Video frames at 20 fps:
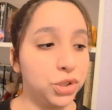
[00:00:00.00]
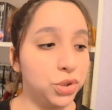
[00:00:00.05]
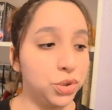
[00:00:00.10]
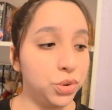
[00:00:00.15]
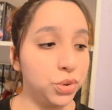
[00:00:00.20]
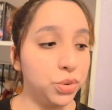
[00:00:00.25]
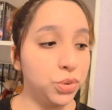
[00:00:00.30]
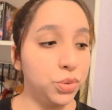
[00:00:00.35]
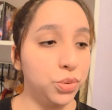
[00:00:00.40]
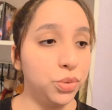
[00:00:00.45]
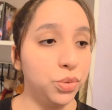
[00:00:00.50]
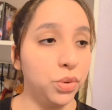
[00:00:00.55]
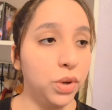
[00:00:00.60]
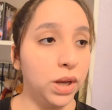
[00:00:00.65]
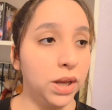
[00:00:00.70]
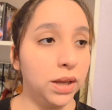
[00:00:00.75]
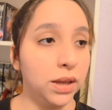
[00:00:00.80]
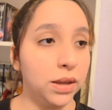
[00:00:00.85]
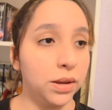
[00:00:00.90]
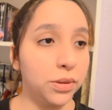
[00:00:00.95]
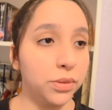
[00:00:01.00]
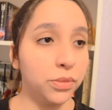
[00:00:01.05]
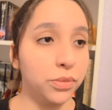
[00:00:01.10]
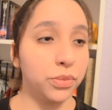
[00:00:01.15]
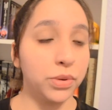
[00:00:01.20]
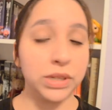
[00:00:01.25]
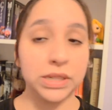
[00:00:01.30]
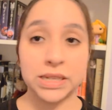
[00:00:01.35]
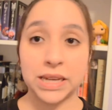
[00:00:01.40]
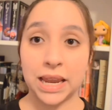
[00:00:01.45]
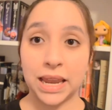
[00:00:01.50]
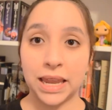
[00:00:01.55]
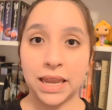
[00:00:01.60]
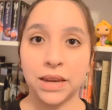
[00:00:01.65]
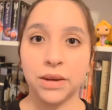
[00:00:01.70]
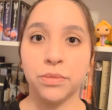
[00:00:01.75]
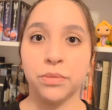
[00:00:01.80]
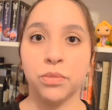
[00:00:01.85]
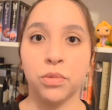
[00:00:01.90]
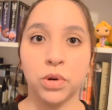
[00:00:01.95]
to
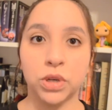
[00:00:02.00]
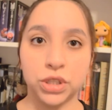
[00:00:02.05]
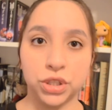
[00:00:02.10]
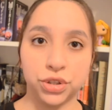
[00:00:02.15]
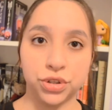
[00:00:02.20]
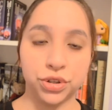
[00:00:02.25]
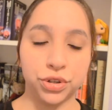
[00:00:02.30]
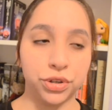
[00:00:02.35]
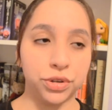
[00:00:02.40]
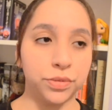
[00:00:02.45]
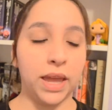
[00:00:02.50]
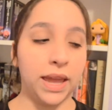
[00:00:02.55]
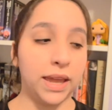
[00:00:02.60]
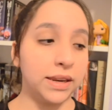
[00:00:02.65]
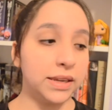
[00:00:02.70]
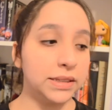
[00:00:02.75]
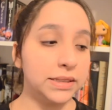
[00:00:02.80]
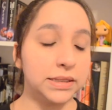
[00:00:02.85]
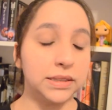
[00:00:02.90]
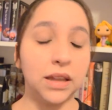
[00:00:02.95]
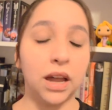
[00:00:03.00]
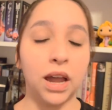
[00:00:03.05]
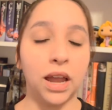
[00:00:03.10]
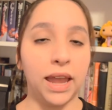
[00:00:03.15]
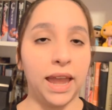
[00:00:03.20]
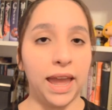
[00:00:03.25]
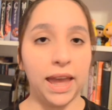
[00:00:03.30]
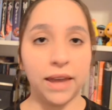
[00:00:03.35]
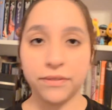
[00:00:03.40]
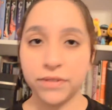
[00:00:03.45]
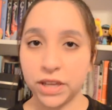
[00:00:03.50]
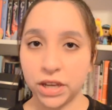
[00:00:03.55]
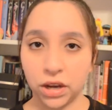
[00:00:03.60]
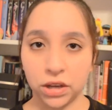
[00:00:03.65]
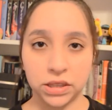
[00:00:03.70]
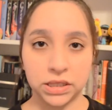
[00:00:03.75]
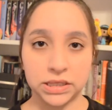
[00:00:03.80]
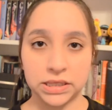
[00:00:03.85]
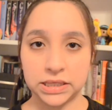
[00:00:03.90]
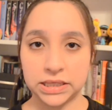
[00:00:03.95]
retain moisture, and it's not heavy
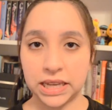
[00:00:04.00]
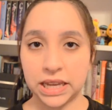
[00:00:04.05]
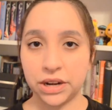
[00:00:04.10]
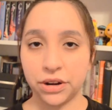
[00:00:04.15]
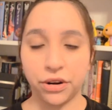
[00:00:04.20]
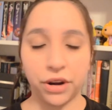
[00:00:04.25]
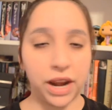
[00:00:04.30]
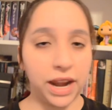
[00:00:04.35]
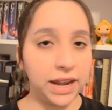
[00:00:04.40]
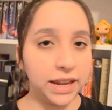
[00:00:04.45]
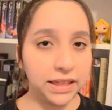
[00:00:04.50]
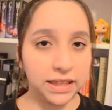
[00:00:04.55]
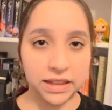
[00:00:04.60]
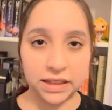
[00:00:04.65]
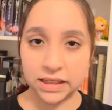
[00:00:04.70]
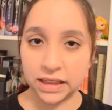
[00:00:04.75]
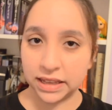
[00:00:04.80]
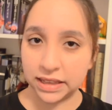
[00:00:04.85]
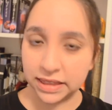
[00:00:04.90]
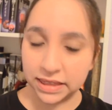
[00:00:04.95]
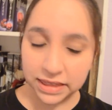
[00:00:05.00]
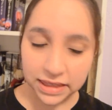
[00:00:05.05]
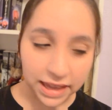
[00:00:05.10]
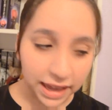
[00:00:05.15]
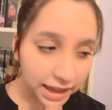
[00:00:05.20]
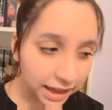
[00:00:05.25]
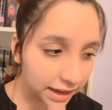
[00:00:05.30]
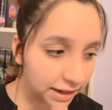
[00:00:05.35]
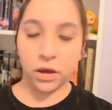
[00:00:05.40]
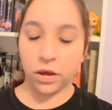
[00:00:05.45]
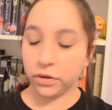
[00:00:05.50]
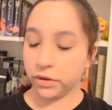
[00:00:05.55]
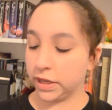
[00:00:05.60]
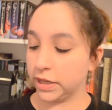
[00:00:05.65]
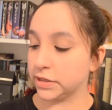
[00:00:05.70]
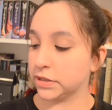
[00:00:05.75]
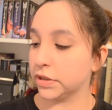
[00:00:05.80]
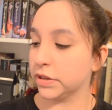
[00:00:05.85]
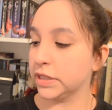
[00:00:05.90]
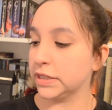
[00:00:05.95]
on the skin or anything like that.
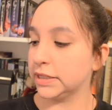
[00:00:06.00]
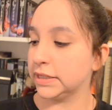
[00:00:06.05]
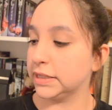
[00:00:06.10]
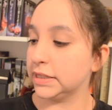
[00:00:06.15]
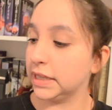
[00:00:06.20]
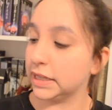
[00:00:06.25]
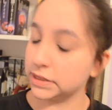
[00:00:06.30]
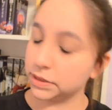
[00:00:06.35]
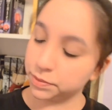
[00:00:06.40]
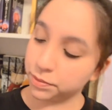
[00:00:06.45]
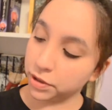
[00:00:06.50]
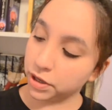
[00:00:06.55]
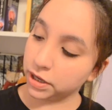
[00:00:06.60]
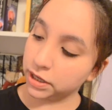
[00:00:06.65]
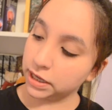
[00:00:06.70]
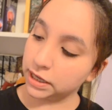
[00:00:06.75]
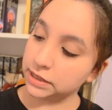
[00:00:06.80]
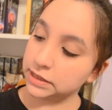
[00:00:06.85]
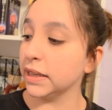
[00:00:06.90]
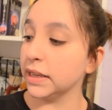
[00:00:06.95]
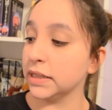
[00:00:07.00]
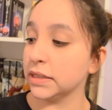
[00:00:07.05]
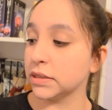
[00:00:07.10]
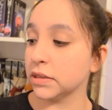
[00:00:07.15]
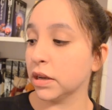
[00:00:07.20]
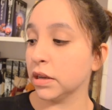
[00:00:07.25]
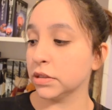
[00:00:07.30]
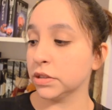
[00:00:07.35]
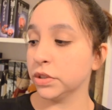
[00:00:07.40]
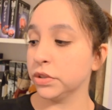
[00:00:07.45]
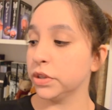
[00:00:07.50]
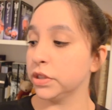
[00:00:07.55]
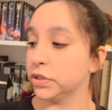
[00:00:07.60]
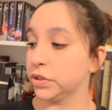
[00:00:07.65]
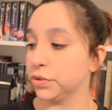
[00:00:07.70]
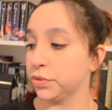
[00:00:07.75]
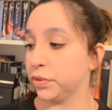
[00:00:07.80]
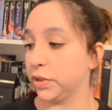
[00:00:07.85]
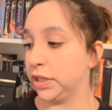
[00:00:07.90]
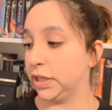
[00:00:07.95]
Okay, so this next product is also the
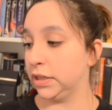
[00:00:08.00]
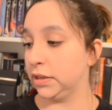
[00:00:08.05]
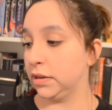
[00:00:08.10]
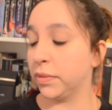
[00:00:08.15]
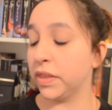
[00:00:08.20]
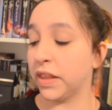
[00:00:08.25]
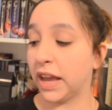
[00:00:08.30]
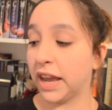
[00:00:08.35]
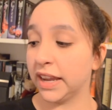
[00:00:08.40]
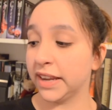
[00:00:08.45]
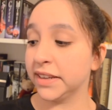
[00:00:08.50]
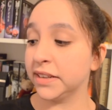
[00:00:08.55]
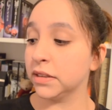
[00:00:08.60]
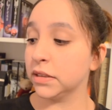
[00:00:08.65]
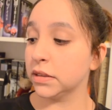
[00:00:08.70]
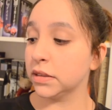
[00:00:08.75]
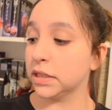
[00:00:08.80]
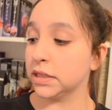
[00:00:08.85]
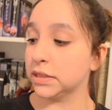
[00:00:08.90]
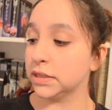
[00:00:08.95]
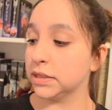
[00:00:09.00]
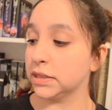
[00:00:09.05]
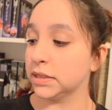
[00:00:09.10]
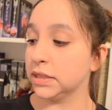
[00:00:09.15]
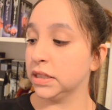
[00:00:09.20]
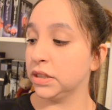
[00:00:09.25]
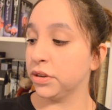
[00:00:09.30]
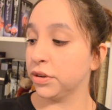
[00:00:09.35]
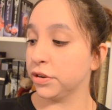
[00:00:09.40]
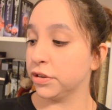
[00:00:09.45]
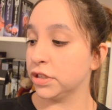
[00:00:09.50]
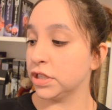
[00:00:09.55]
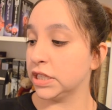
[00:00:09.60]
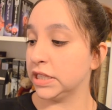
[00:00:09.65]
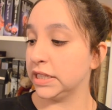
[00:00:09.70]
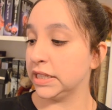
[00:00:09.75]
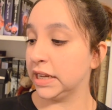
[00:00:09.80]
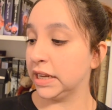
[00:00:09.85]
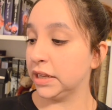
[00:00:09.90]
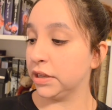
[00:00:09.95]
Serene line. This is the
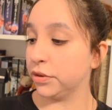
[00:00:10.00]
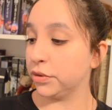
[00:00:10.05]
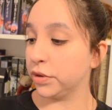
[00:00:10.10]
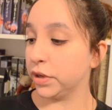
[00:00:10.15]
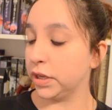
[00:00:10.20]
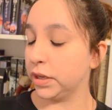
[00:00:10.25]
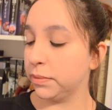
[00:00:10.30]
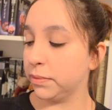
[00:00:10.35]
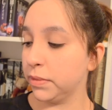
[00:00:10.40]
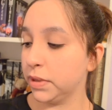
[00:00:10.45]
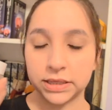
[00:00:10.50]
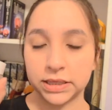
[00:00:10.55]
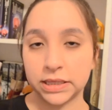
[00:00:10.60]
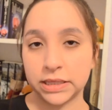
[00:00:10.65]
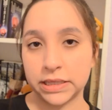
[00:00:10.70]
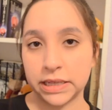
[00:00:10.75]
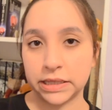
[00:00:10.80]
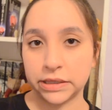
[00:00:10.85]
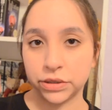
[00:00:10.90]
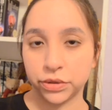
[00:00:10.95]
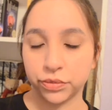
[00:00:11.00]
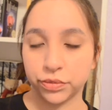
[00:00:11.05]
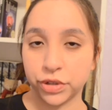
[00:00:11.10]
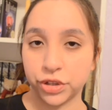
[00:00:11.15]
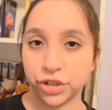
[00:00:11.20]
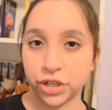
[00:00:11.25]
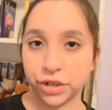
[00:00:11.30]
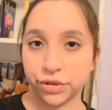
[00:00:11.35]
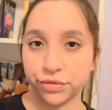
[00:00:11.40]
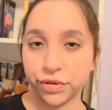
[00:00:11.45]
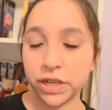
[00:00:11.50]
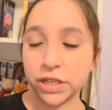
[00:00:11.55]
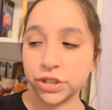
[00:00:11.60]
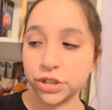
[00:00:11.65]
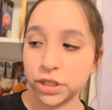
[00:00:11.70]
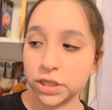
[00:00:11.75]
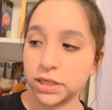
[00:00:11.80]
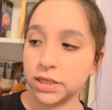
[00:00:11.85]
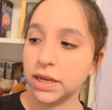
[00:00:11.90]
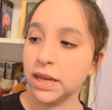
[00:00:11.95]
Nourishing Night Cream. It's intense
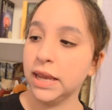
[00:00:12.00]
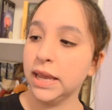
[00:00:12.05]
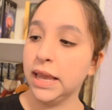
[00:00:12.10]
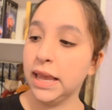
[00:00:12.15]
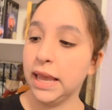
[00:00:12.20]
regeneration,